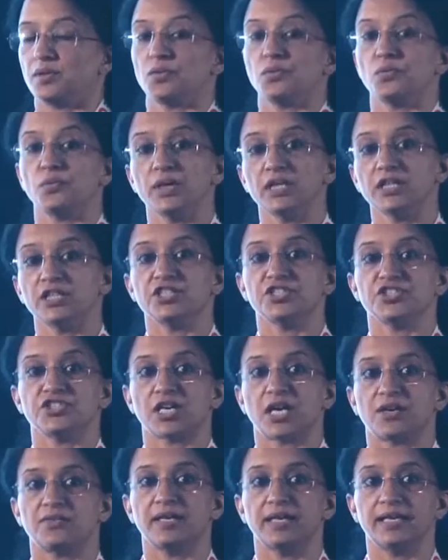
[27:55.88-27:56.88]
With
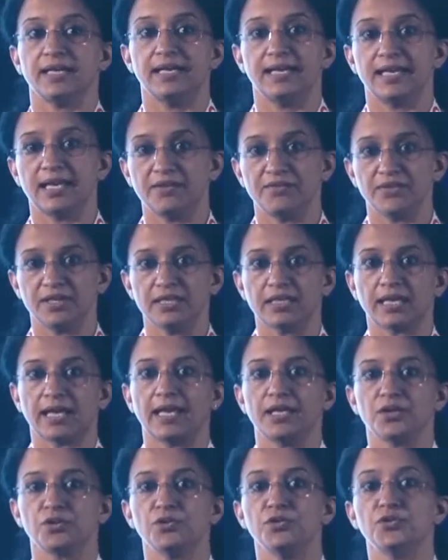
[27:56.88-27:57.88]
Java 11,
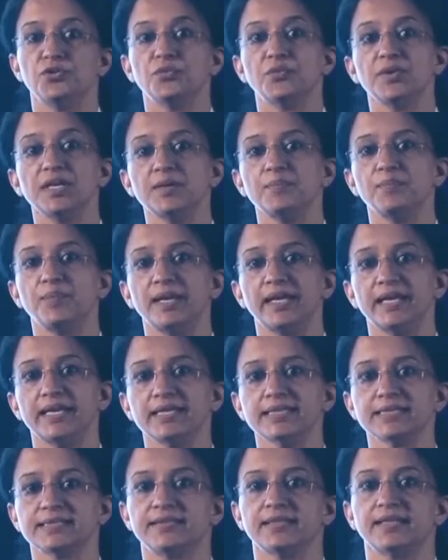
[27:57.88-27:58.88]
I could
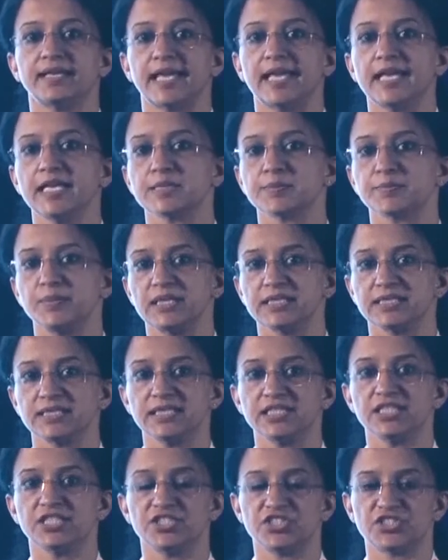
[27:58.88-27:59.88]
replace the
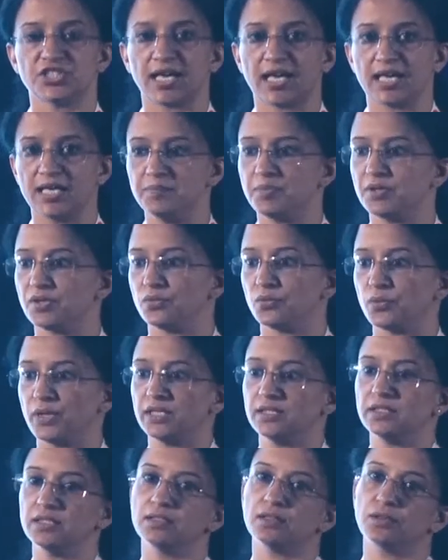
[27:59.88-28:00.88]
explicit type
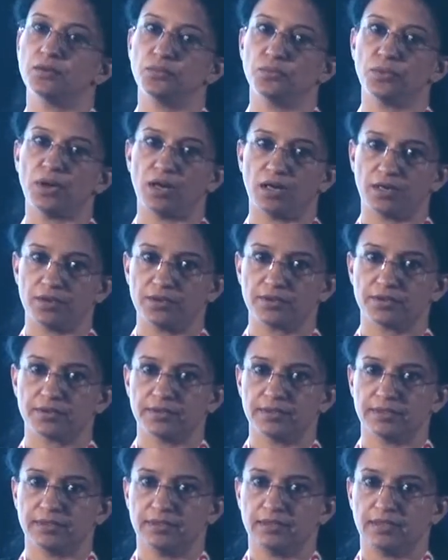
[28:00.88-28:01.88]
with var.
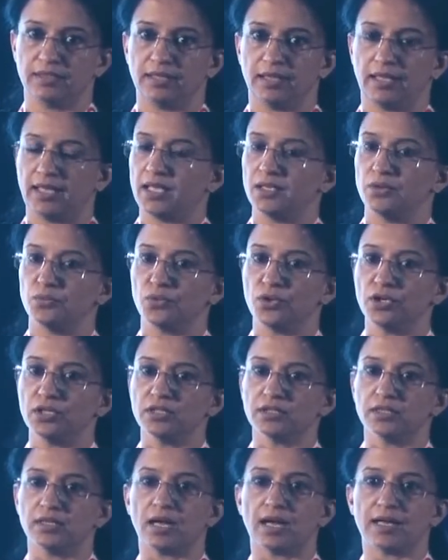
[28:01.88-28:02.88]
And
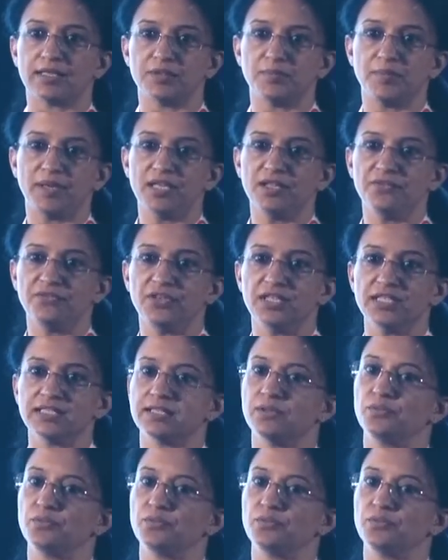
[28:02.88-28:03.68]
what are the benefits?